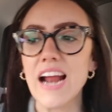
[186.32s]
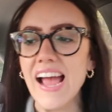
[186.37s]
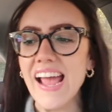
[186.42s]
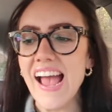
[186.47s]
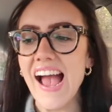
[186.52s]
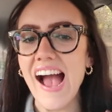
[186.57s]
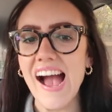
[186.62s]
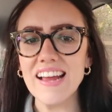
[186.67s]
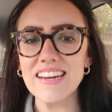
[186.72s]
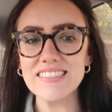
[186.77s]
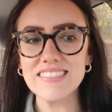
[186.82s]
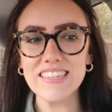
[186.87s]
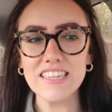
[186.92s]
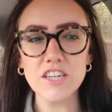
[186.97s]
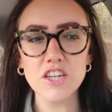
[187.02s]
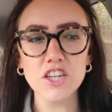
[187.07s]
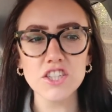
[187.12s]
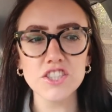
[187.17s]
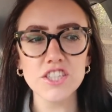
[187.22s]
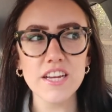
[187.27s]
I had a
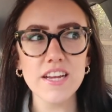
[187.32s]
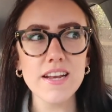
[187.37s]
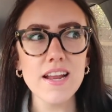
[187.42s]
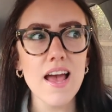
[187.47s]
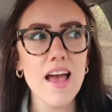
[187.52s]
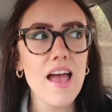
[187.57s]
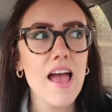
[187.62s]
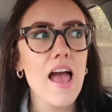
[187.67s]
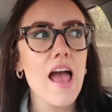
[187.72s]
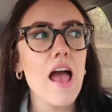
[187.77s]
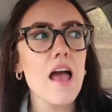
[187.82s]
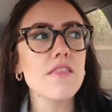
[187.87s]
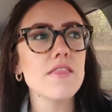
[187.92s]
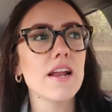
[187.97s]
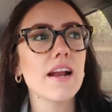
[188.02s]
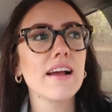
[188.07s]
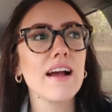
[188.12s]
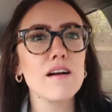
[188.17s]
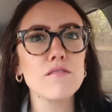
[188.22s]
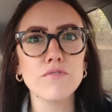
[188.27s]
seat cushion and
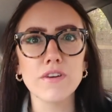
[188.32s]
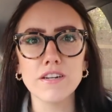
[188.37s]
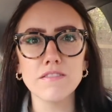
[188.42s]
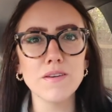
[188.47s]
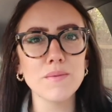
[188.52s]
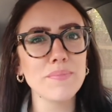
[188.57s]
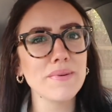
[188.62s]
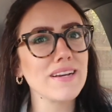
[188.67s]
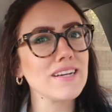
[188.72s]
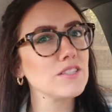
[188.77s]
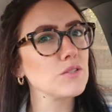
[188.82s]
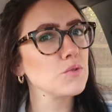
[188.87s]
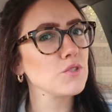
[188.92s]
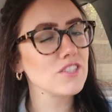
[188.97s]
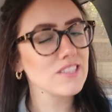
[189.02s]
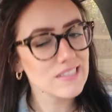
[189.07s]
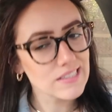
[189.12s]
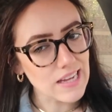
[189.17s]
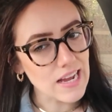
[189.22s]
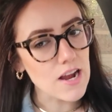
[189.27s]
then I got rid of it because it
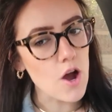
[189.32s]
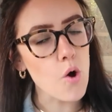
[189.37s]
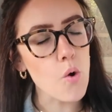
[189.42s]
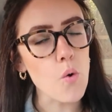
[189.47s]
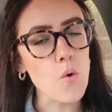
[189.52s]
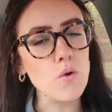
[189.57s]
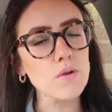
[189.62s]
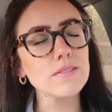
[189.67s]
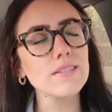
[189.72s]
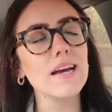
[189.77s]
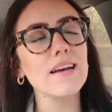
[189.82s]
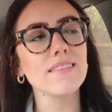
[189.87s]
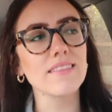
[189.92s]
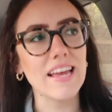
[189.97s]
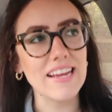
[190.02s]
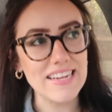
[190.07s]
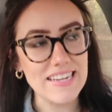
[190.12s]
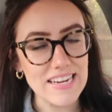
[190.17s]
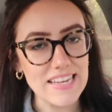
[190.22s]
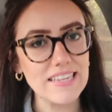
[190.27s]
was just like old and
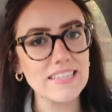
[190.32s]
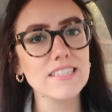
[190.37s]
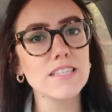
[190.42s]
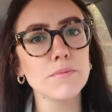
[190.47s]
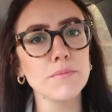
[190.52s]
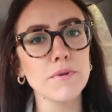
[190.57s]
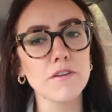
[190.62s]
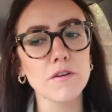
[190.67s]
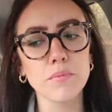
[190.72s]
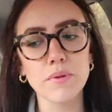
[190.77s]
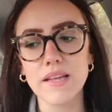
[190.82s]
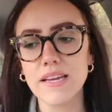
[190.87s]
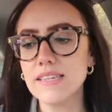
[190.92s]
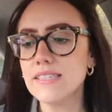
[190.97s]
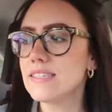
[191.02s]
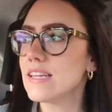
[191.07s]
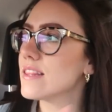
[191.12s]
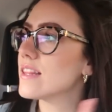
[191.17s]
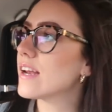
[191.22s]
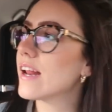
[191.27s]
like needed to be
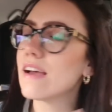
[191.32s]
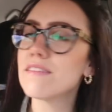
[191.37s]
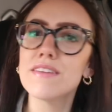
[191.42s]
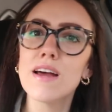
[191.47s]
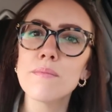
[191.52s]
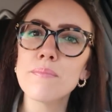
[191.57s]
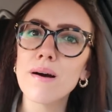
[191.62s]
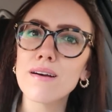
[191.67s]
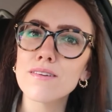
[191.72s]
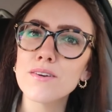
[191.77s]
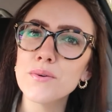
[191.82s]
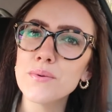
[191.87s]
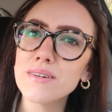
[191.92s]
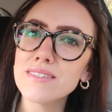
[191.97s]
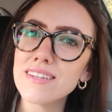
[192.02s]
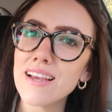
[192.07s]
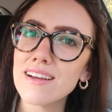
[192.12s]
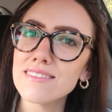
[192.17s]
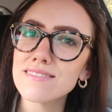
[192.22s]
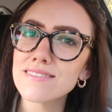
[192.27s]
replaced. And then I have not bought a new
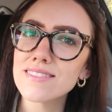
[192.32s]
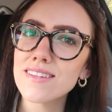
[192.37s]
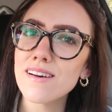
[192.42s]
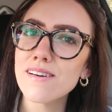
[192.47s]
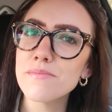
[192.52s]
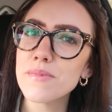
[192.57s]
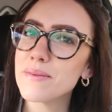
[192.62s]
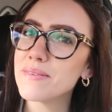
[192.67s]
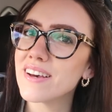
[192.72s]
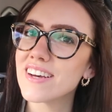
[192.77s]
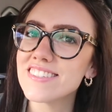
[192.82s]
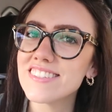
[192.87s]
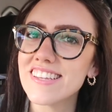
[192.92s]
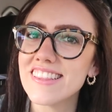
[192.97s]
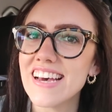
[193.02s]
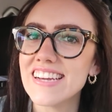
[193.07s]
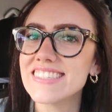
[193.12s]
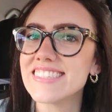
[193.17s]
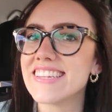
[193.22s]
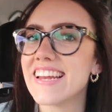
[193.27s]
one yet. So maybe I'll do
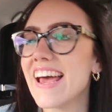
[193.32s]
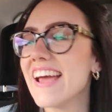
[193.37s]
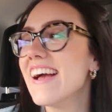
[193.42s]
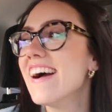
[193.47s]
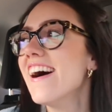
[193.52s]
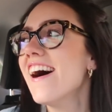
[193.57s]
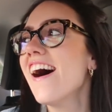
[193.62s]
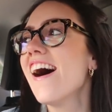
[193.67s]
that today.